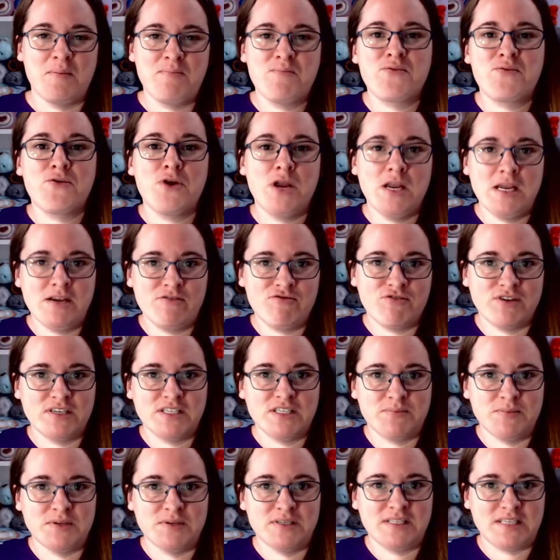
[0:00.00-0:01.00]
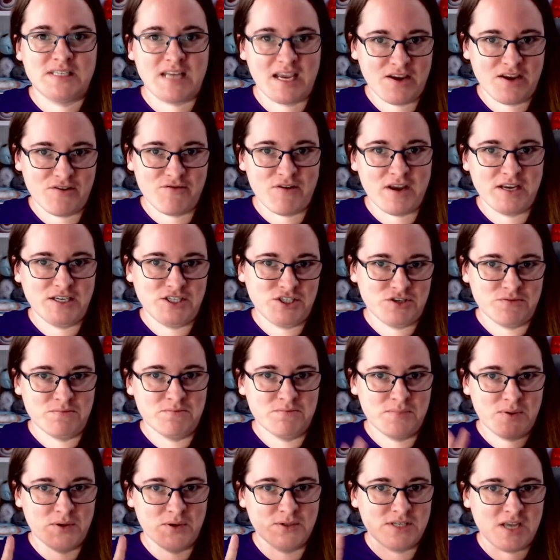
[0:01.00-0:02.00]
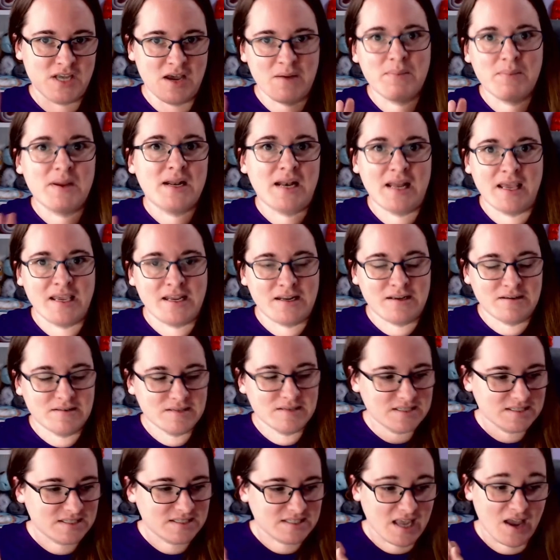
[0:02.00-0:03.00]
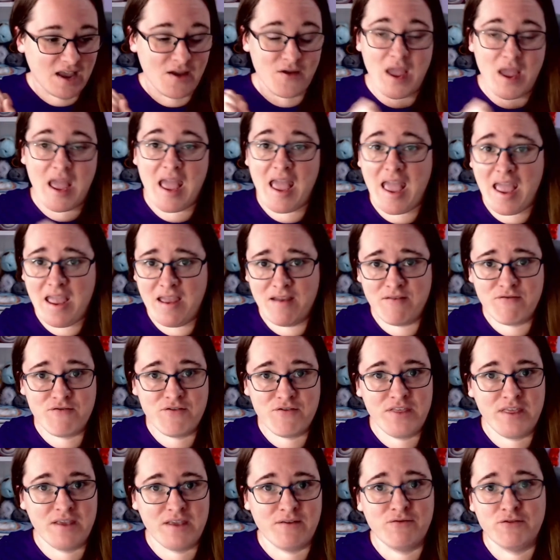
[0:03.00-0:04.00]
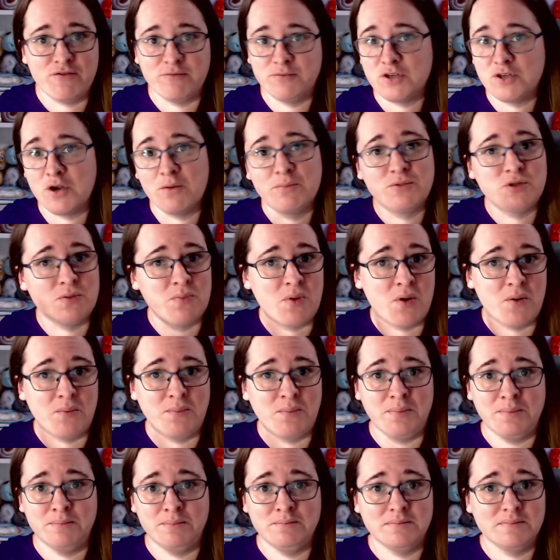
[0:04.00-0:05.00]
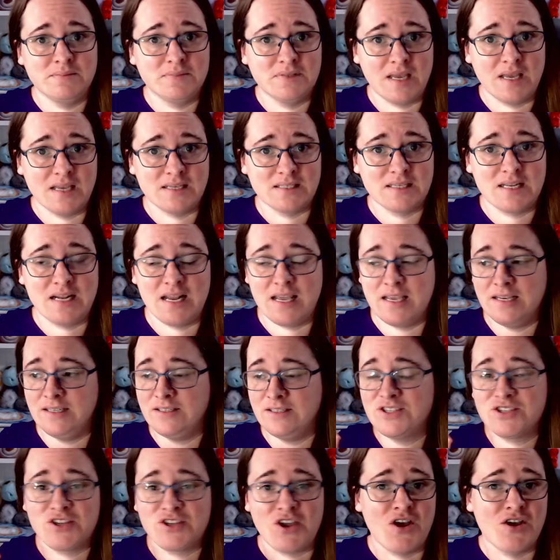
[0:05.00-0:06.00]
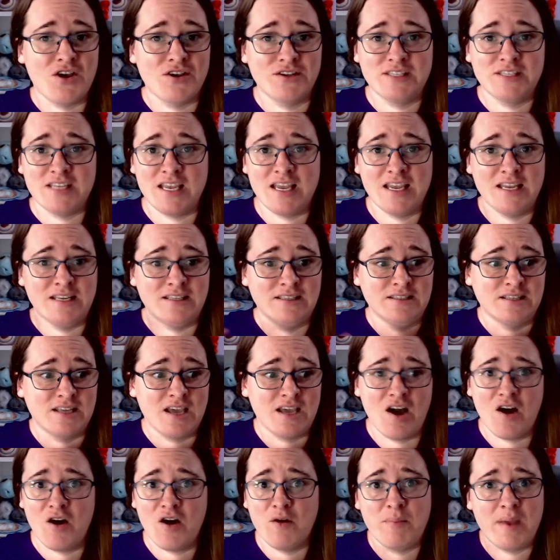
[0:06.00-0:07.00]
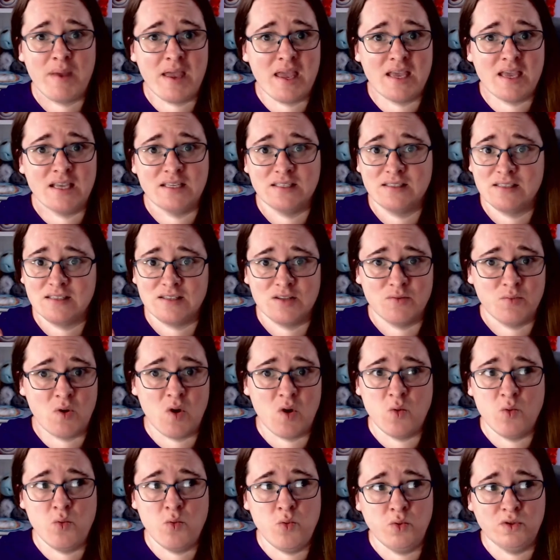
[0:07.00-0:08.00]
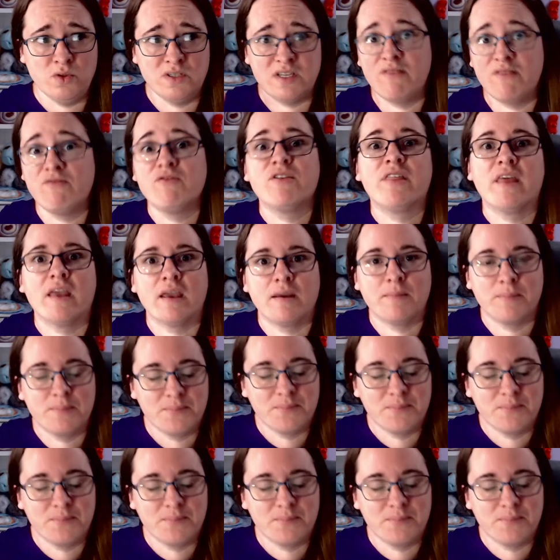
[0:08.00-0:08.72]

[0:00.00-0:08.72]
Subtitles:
pre-Christmas decoration put up clean. So everything from top to bottom gets cleaned, skirting, carpets, the walls, everything.